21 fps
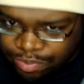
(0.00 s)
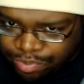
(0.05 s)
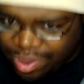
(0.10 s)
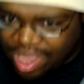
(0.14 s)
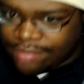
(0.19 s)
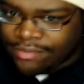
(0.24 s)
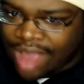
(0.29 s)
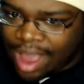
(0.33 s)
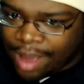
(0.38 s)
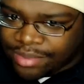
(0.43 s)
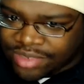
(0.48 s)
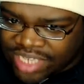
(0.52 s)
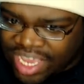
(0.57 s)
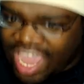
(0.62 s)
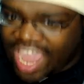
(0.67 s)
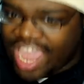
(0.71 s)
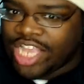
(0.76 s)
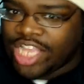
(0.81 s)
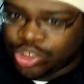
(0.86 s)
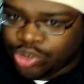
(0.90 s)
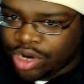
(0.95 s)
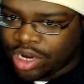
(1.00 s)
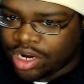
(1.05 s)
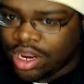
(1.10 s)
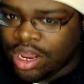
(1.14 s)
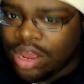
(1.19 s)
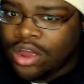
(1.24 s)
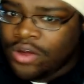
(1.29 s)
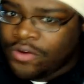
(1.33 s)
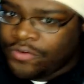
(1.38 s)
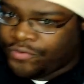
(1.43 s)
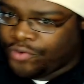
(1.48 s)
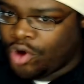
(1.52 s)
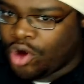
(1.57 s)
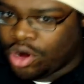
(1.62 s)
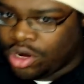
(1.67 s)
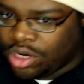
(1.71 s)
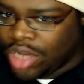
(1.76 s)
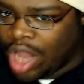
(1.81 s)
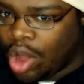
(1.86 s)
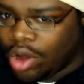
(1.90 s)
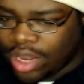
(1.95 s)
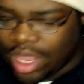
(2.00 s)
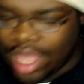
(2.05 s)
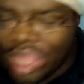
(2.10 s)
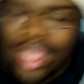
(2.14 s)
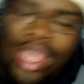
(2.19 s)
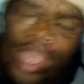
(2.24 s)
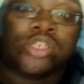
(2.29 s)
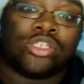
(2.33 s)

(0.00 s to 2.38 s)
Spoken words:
Big Mom's hatred for Lola.